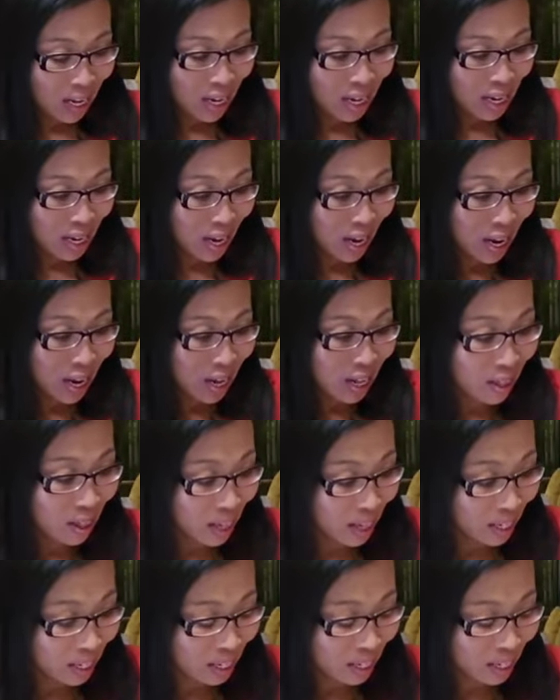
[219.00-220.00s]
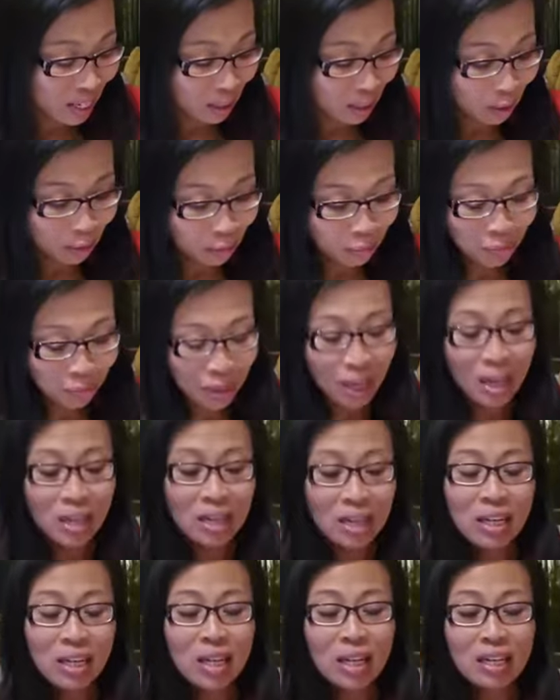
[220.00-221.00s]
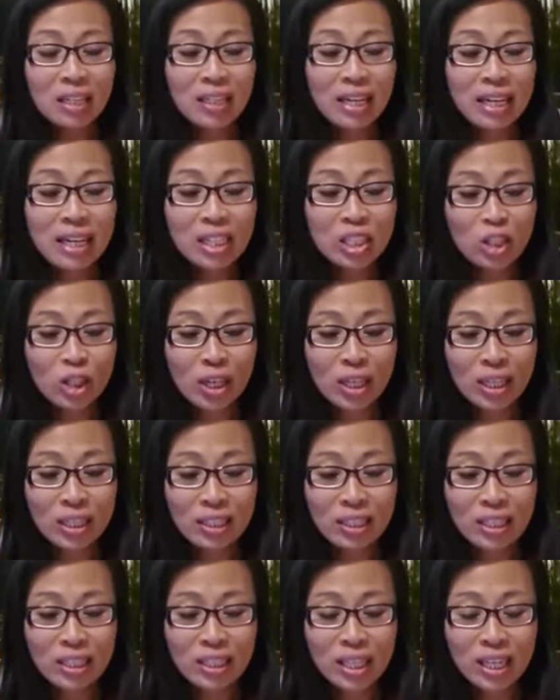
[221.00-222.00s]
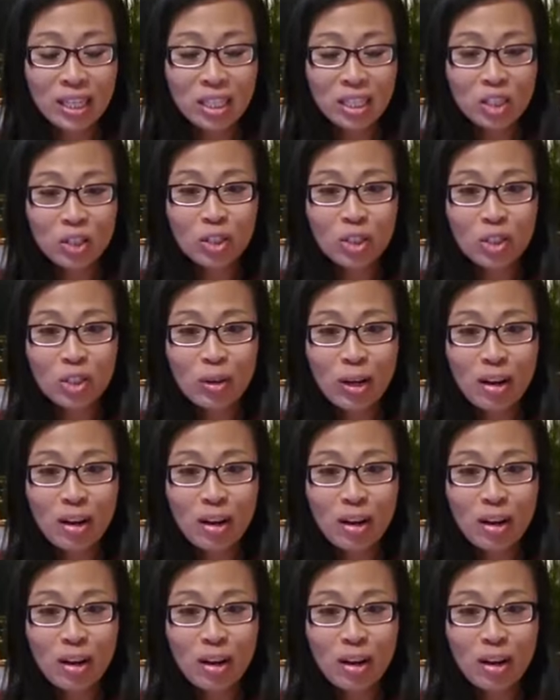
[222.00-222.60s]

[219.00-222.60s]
Yeah, and then laser cut designs are new.